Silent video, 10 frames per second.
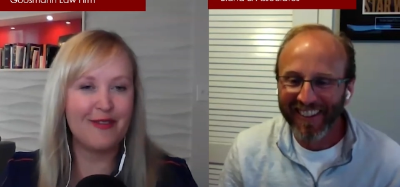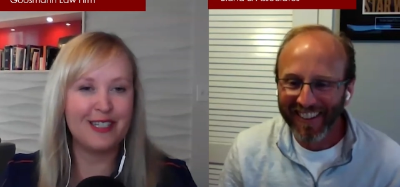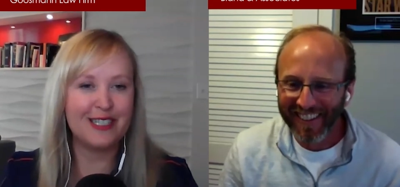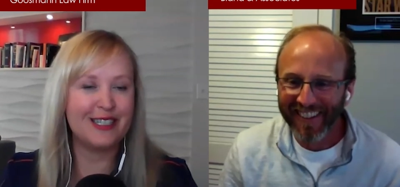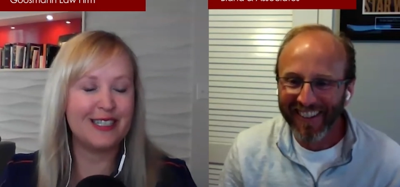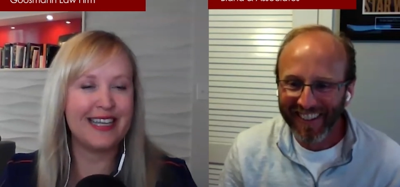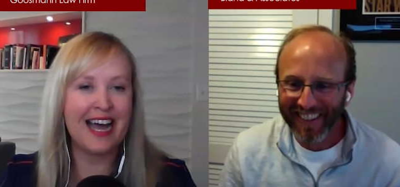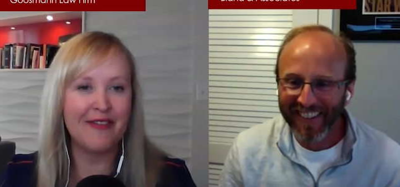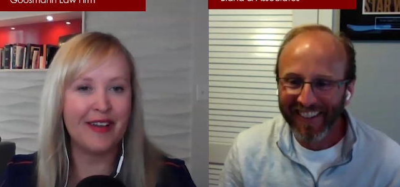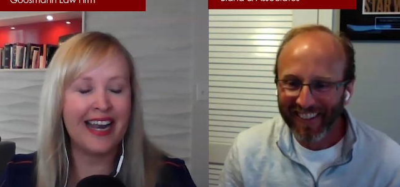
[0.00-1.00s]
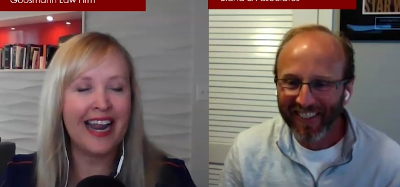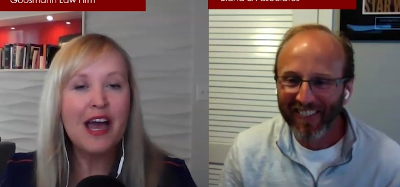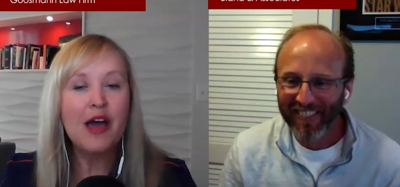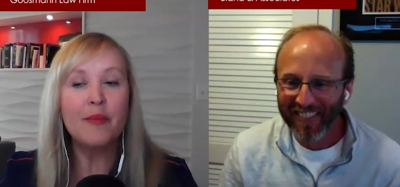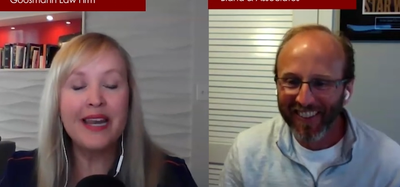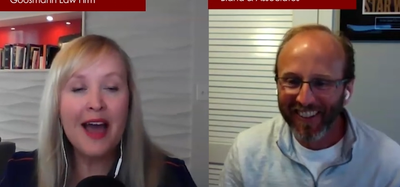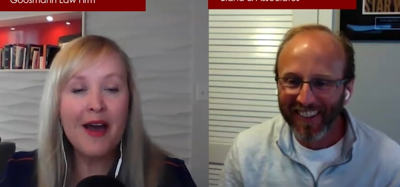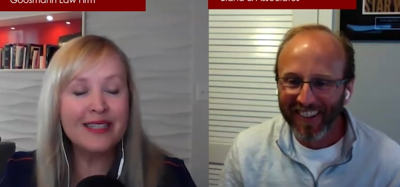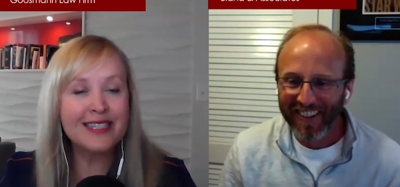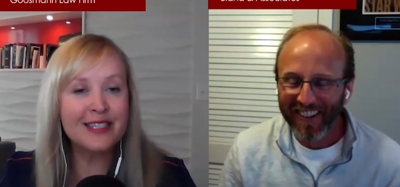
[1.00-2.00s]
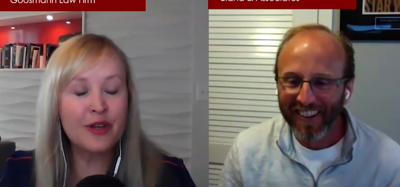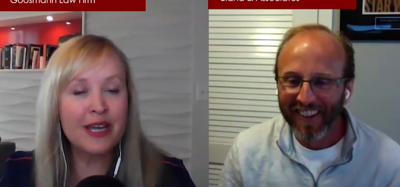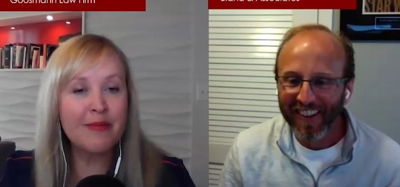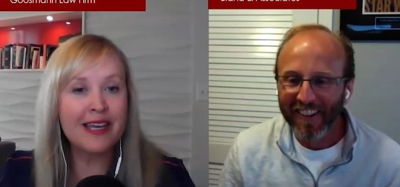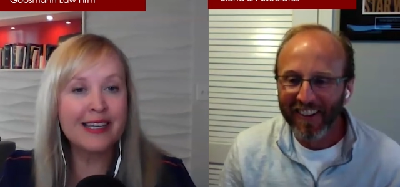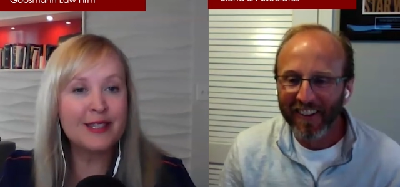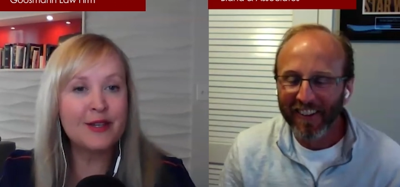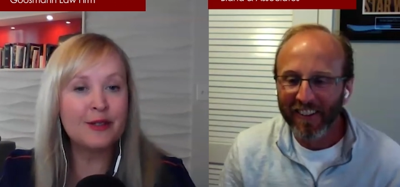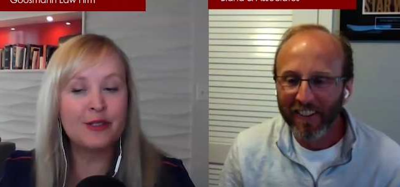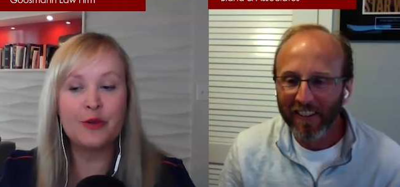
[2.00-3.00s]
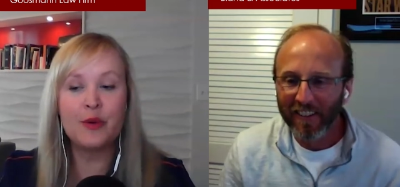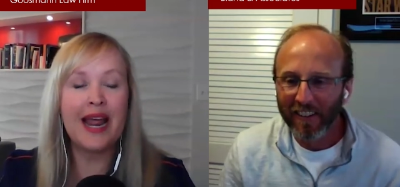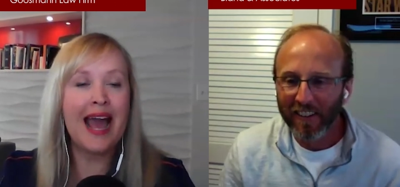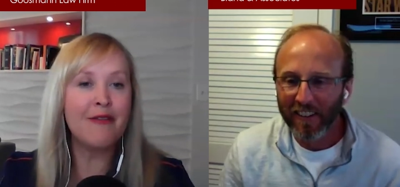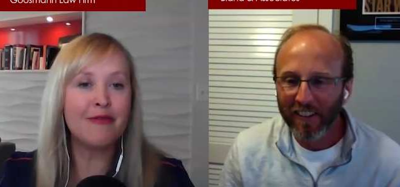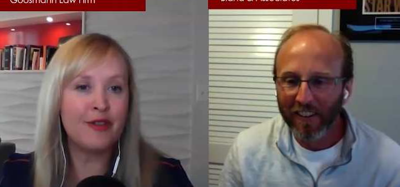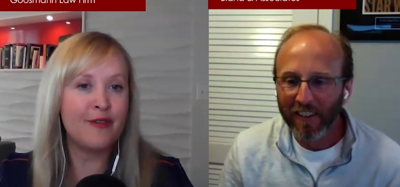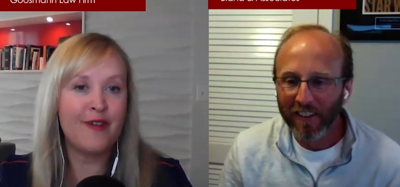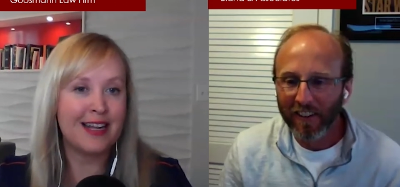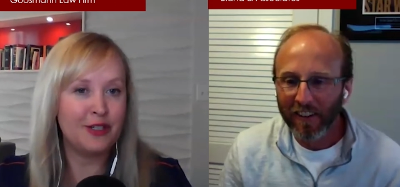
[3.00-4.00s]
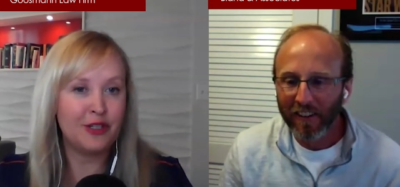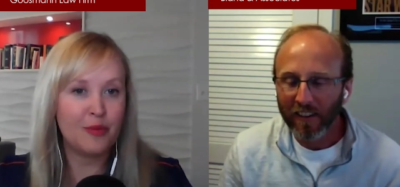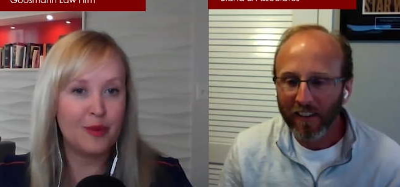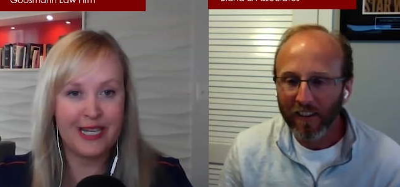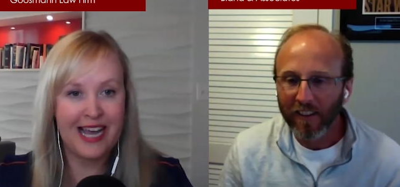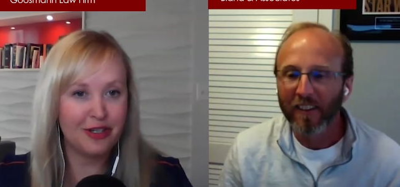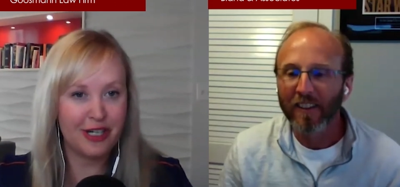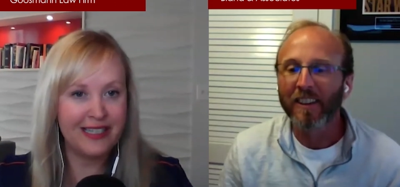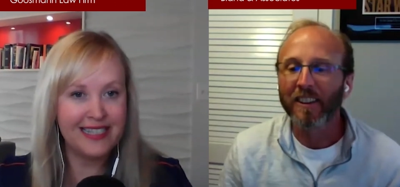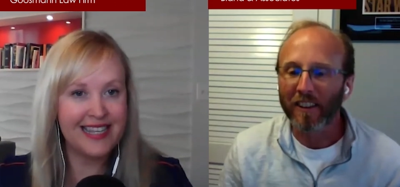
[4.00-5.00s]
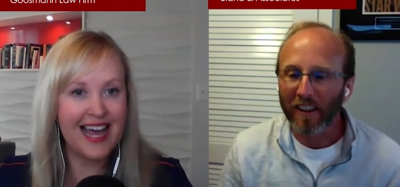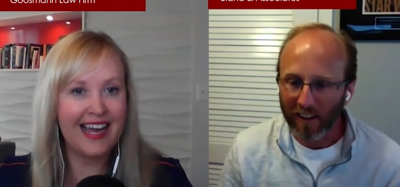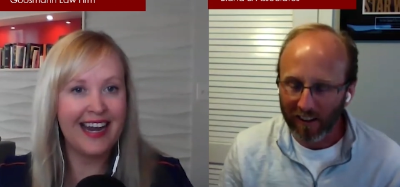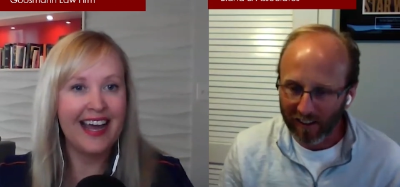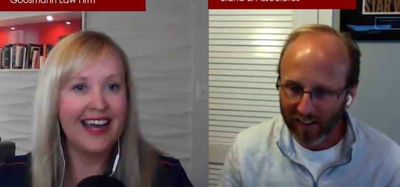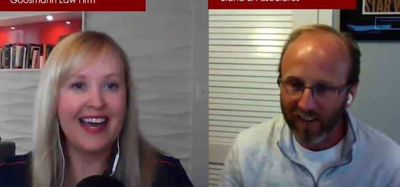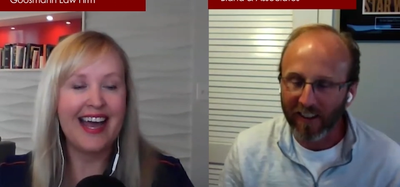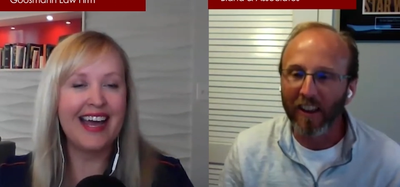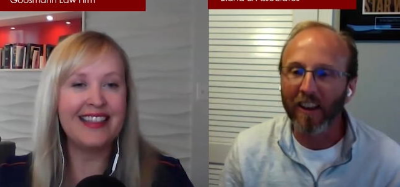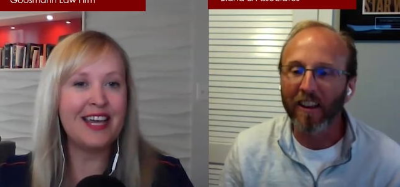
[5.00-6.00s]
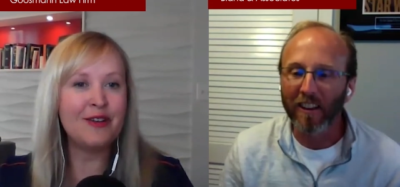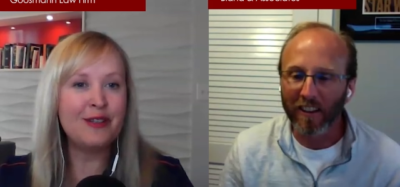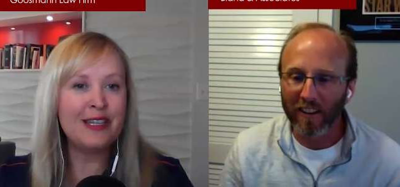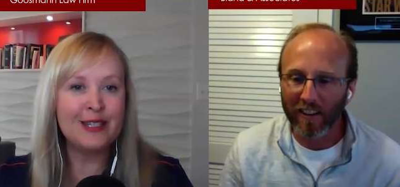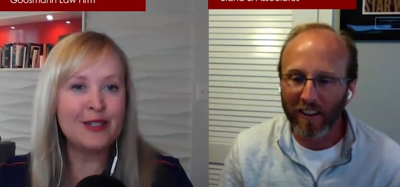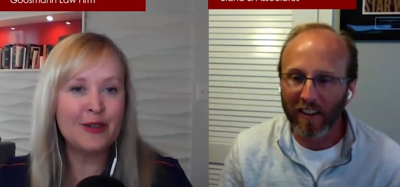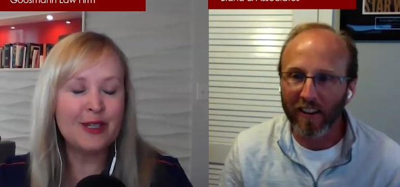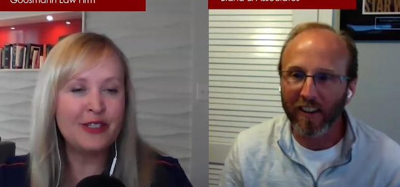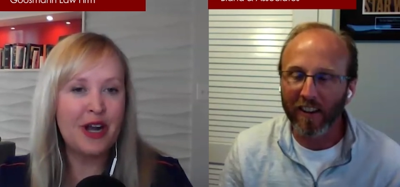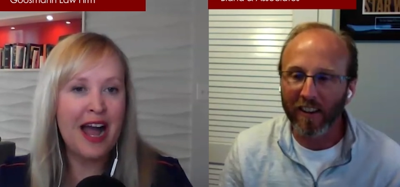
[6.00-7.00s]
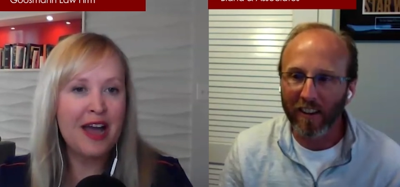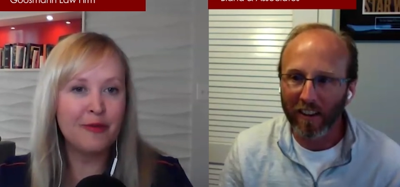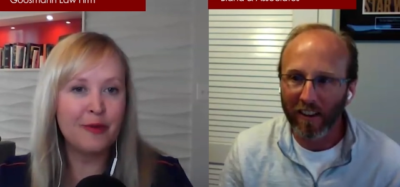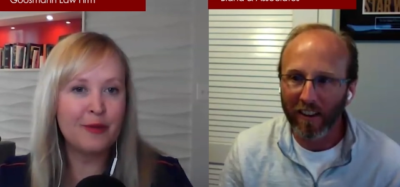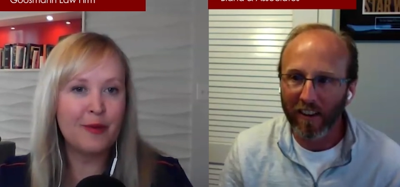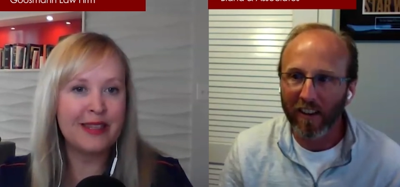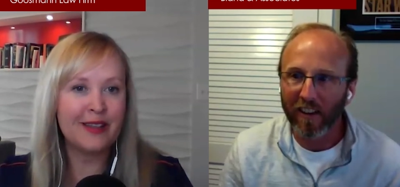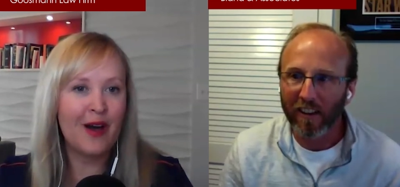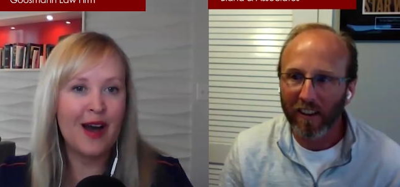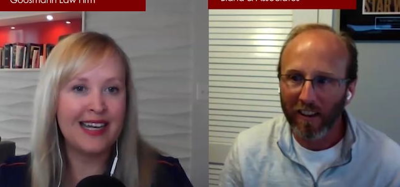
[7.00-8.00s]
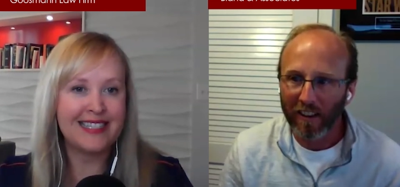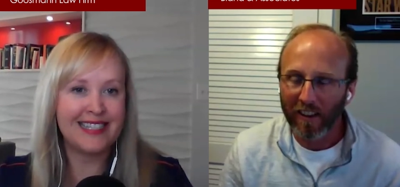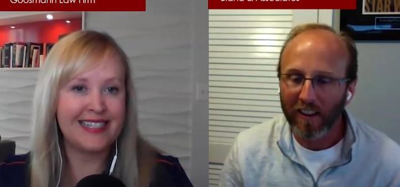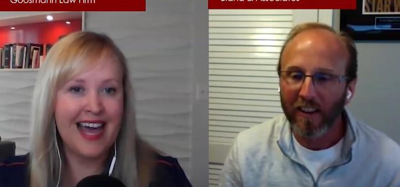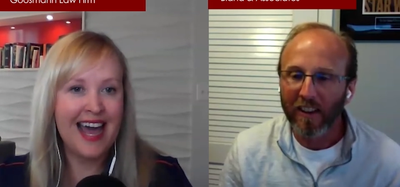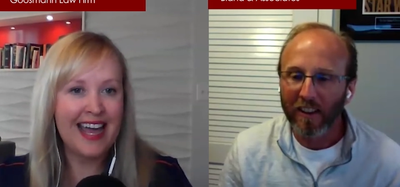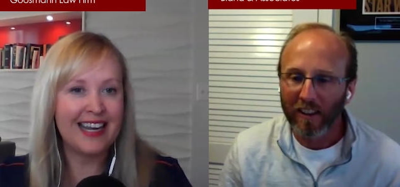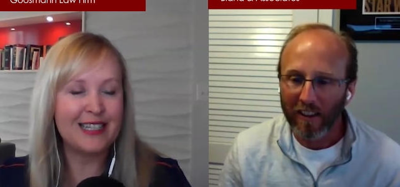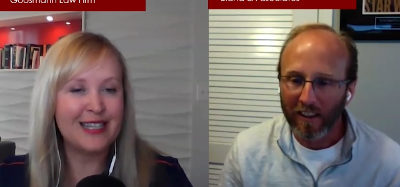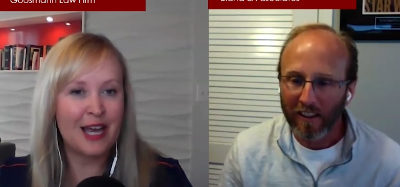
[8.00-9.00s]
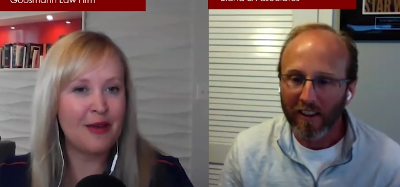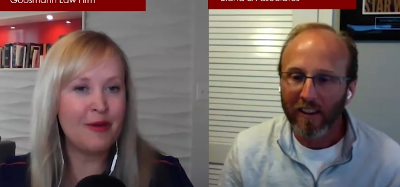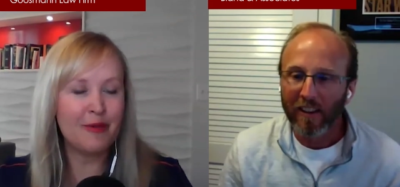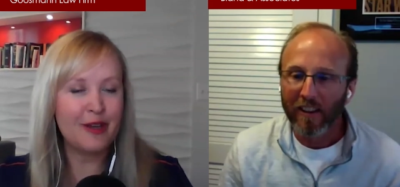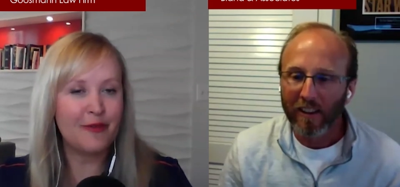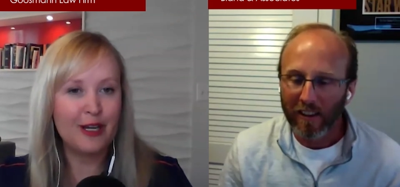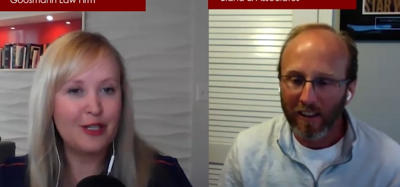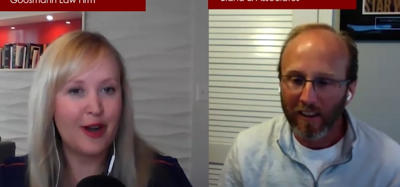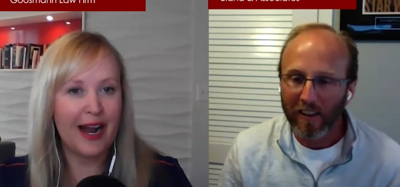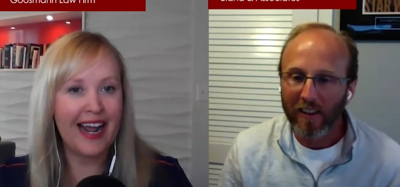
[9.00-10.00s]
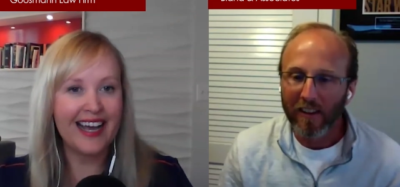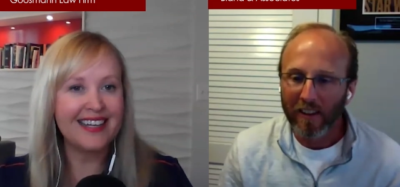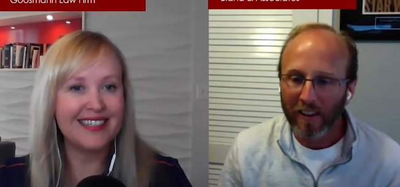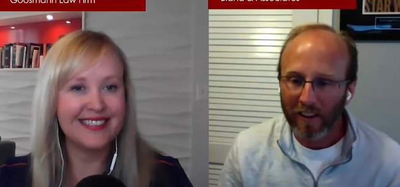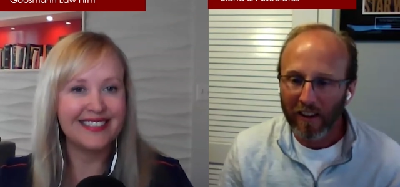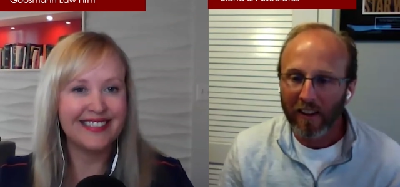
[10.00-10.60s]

Speaker 1: stuff. I just had to dive in. But now it's tricky because they're doing after the fact interpretations. Yeah. And if they don't necessarily jive with what the law has to say. And it, it can be really frustrating.